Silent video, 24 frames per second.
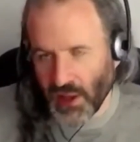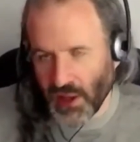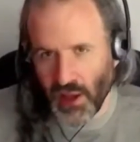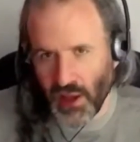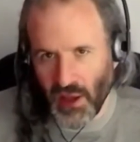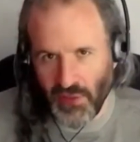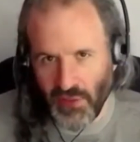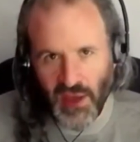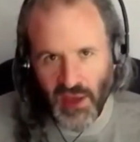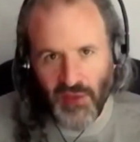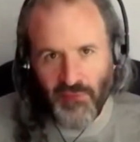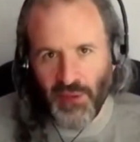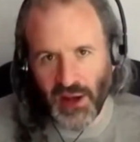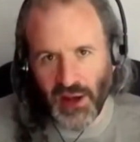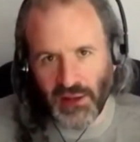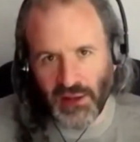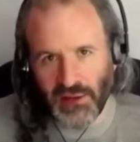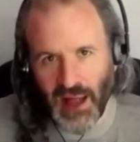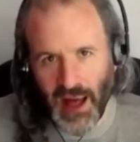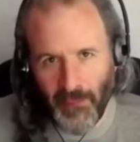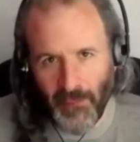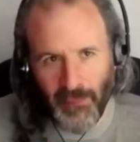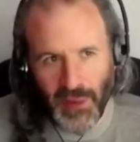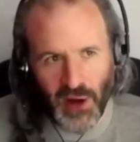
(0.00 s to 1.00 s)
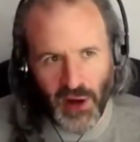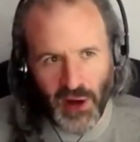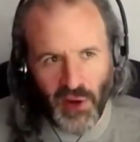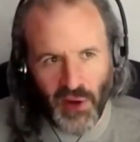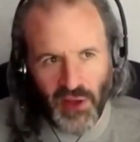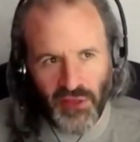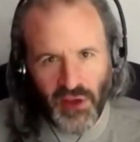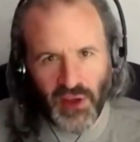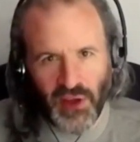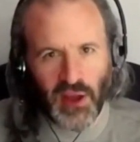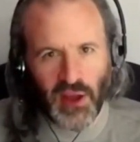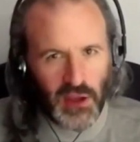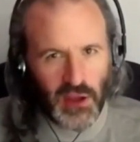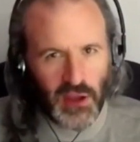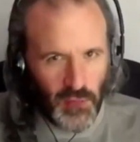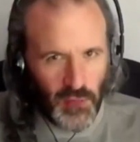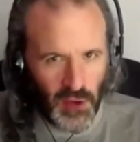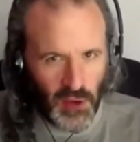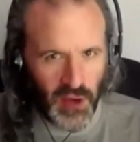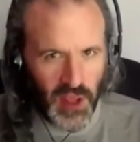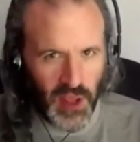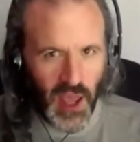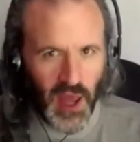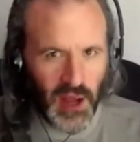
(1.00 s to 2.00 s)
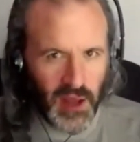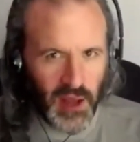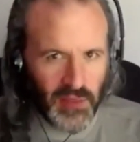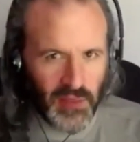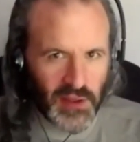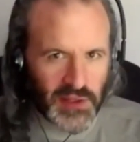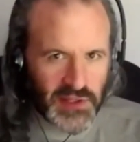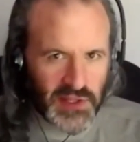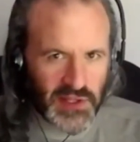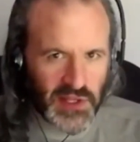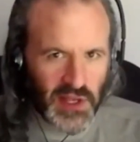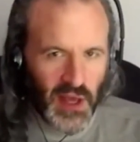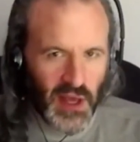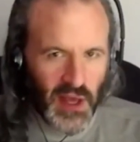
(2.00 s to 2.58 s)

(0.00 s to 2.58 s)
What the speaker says: They've been a lot better, I think, at communicating this